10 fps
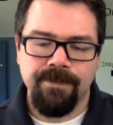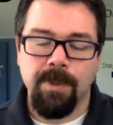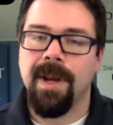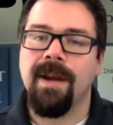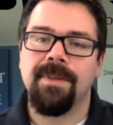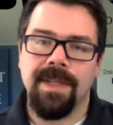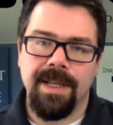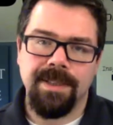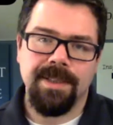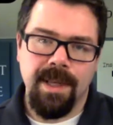an
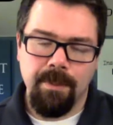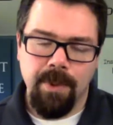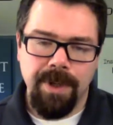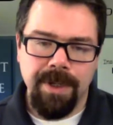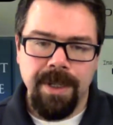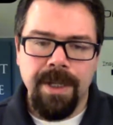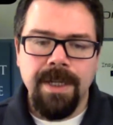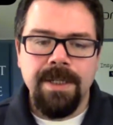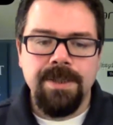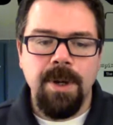advertising standpoint.
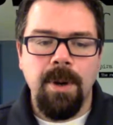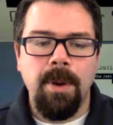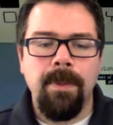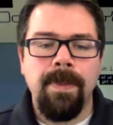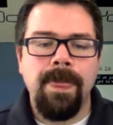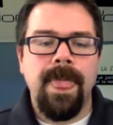So